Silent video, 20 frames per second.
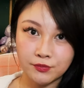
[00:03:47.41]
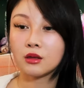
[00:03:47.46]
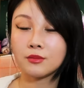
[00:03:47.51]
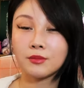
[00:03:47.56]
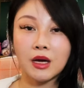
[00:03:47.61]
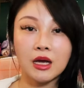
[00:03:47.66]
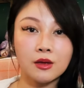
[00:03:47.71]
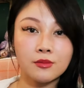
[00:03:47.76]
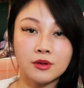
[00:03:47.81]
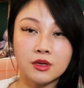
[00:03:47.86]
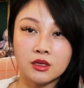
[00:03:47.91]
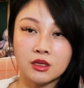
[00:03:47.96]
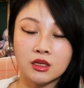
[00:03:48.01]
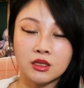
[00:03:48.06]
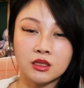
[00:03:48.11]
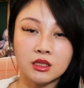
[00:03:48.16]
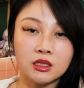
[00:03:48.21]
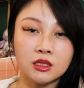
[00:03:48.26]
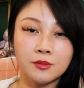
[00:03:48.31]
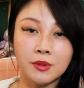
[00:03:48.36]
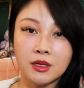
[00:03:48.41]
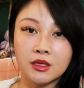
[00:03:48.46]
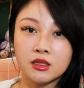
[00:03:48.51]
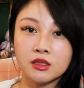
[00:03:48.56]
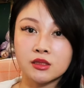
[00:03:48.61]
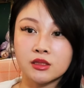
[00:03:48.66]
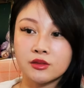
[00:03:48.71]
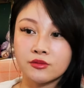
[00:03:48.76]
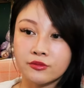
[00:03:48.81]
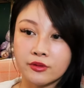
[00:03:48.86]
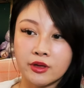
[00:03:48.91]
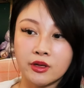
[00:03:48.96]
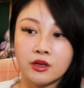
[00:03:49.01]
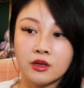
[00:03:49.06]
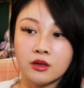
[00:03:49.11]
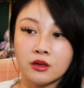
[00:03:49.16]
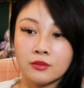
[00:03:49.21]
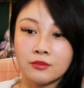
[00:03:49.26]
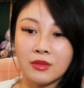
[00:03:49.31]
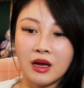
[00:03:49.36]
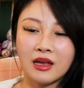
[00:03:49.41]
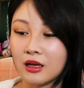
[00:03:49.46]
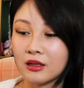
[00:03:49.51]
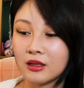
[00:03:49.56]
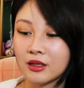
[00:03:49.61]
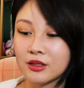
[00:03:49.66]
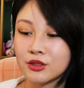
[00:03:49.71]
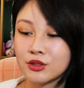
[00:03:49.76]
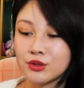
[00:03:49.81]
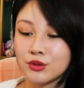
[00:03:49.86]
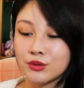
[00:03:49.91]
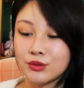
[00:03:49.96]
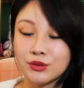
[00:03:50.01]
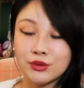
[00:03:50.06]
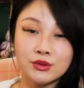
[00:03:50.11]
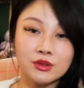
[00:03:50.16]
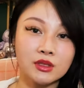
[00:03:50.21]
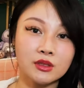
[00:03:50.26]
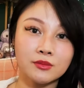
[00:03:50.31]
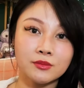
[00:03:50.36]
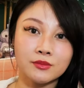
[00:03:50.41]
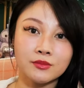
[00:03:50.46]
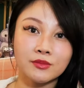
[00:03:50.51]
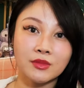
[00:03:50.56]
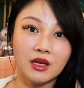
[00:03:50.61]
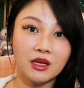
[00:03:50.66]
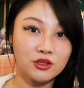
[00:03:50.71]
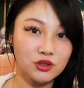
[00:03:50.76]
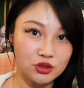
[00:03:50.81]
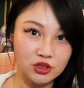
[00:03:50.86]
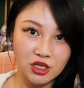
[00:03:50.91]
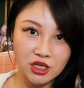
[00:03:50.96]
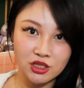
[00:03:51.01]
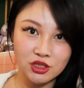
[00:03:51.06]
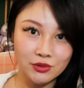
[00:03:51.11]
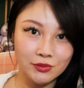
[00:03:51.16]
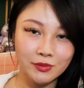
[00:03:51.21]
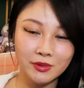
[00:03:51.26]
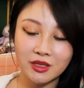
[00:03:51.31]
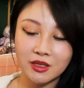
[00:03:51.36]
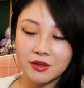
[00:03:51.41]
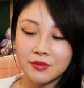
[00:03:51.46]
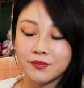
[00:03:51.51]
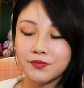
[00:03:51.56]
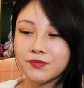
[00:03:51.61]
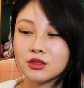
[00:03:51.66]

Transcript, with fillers: In my opinion, independence, freedom, I like to use them interchangeably.